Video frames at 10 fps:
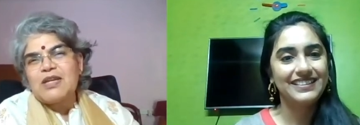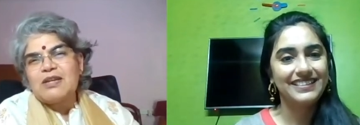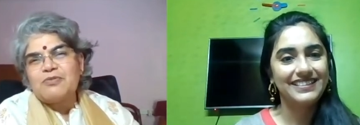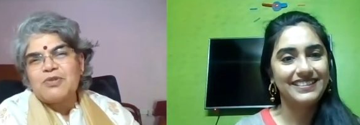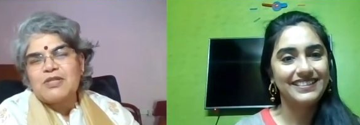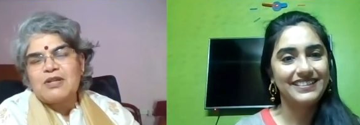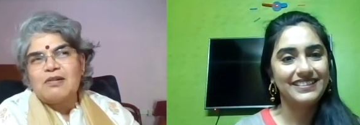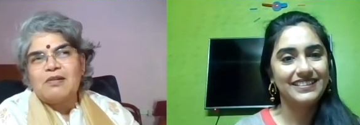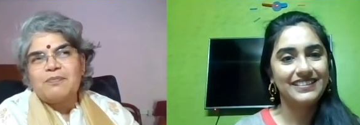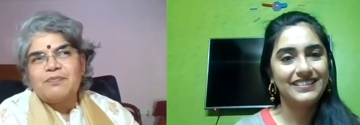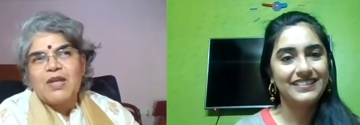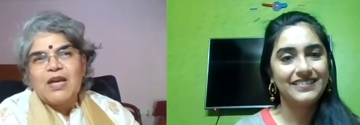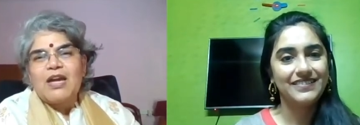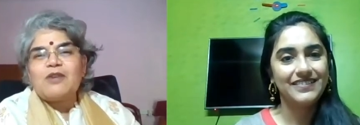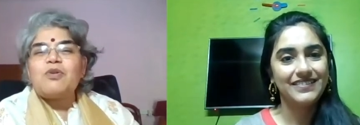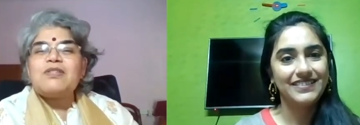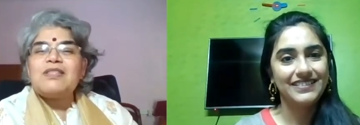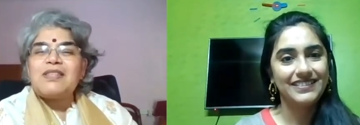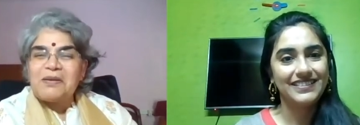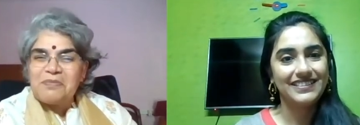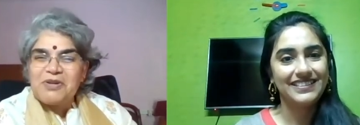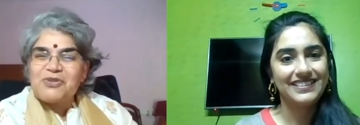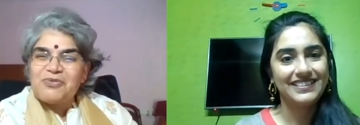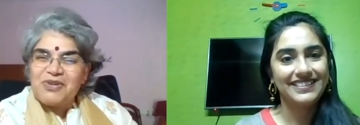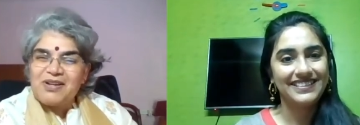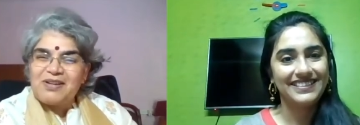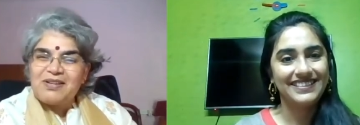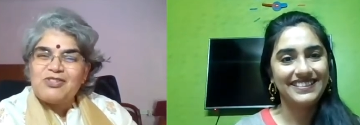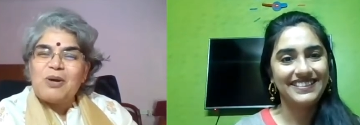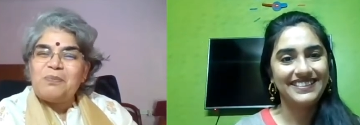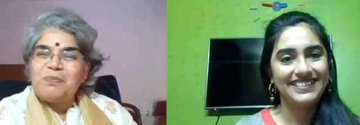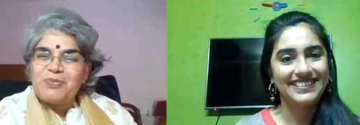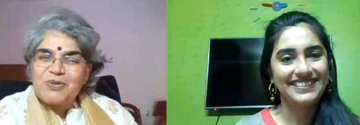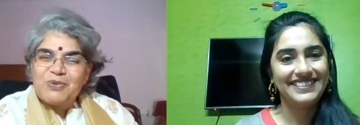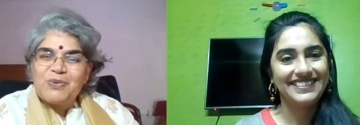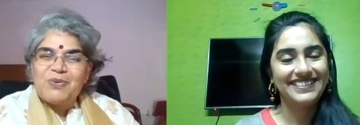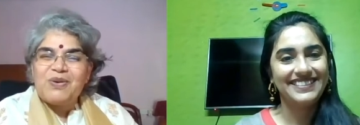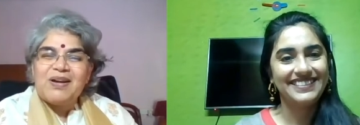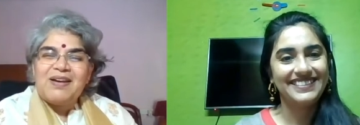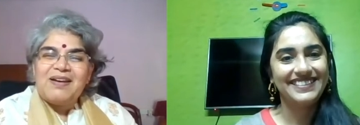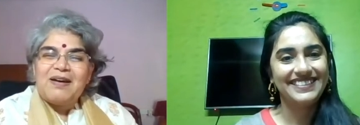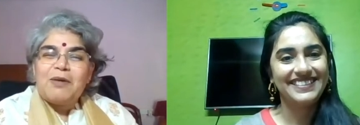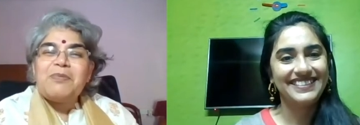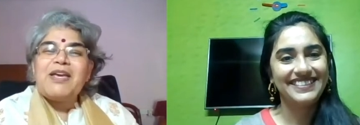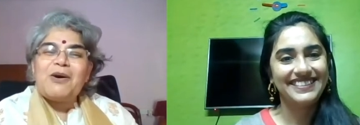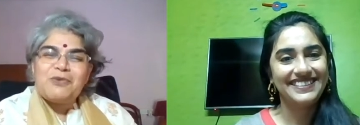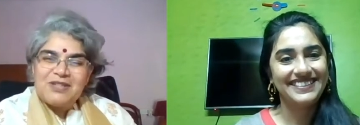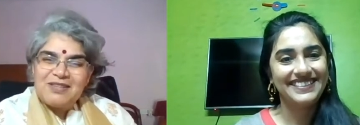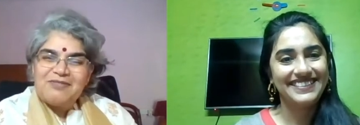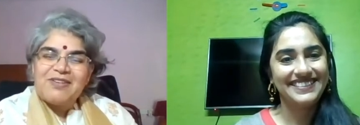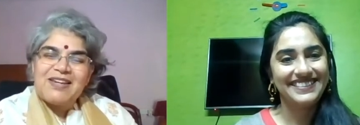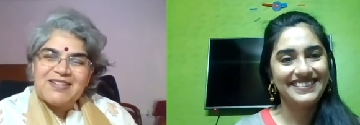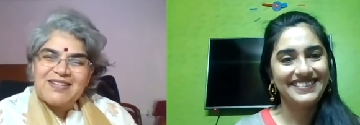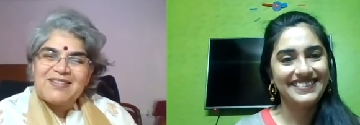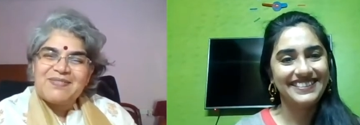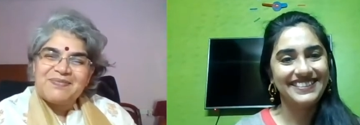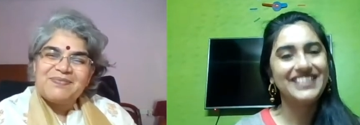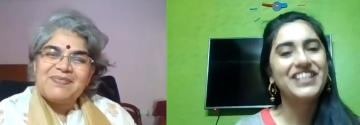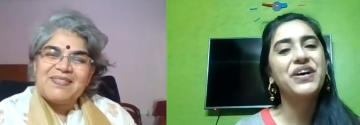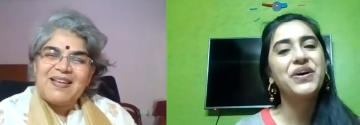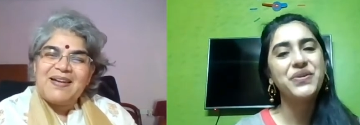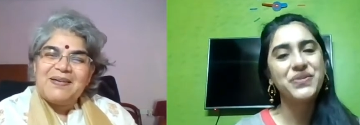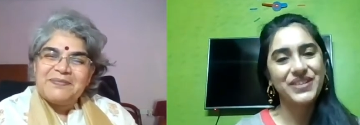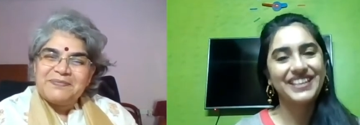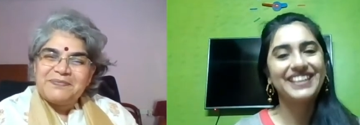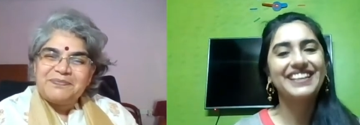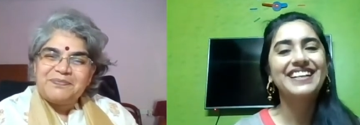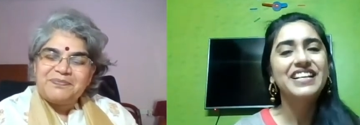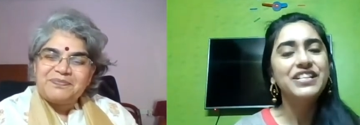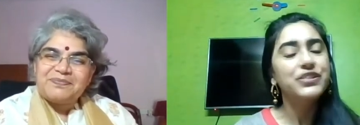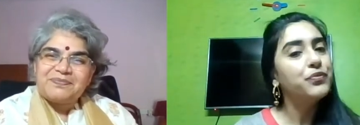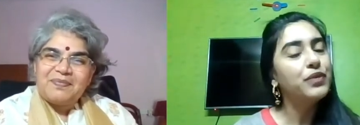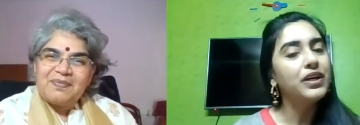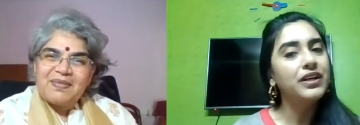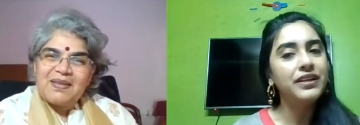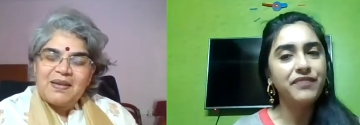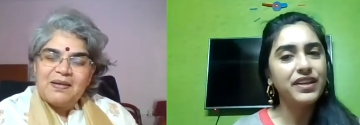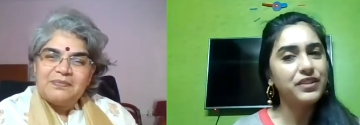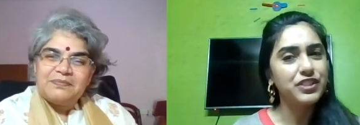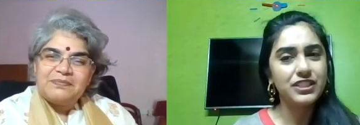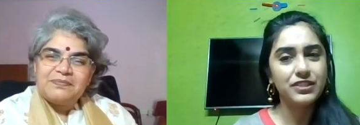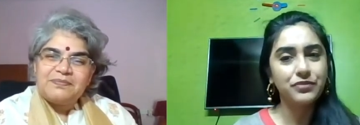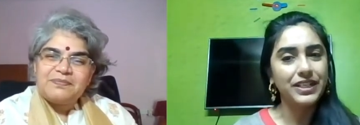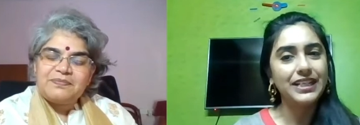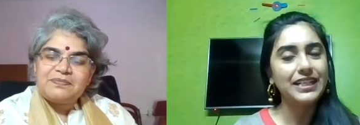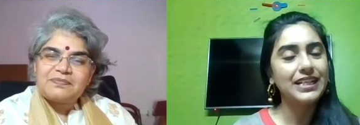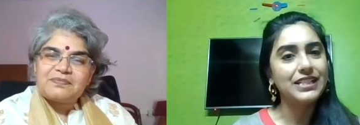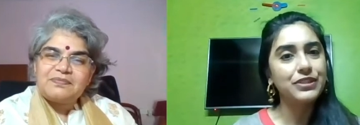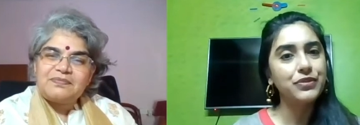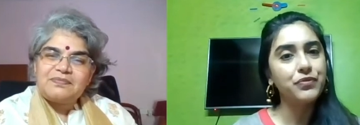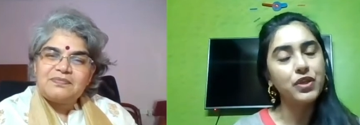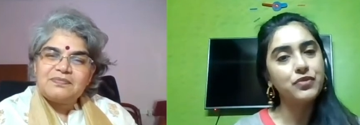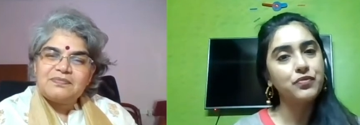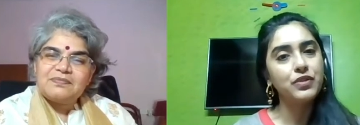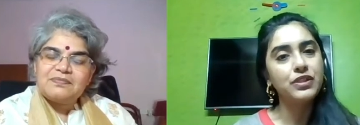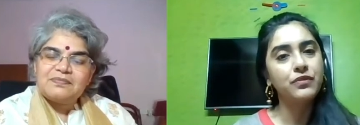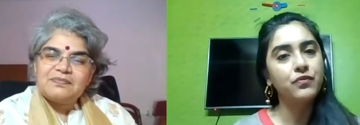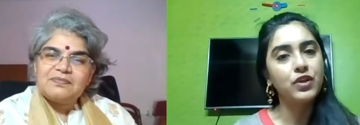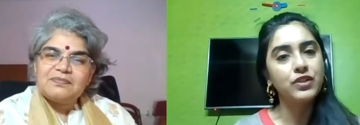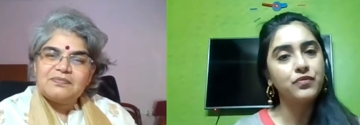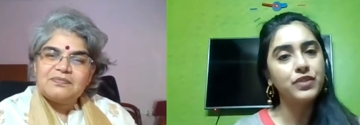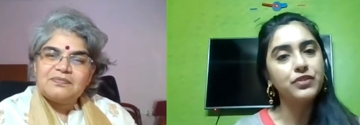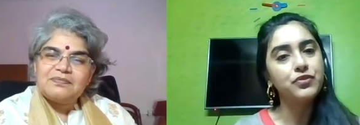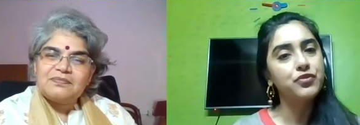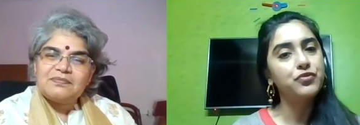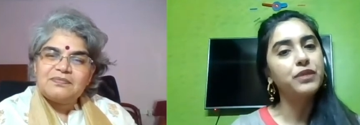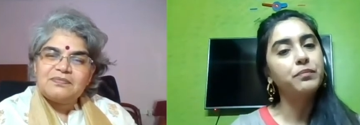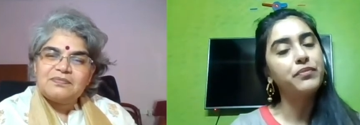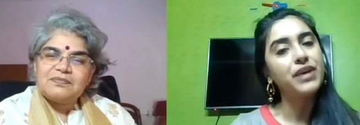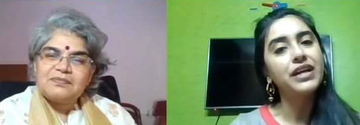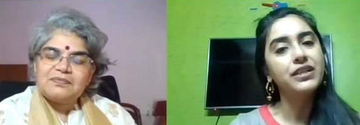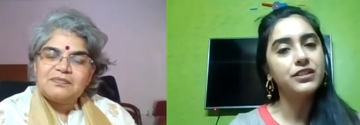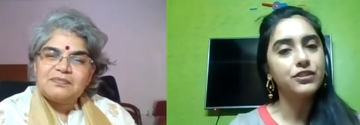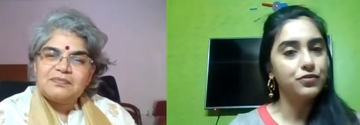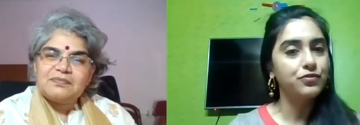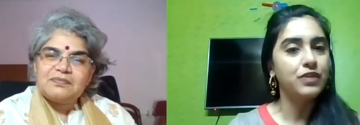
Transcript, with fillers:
Speaker 1: it was it wasn't that much of a jump to be out in the field.
Speaker 2: Okay. So if I could just quickly ask you, what were you doing prior to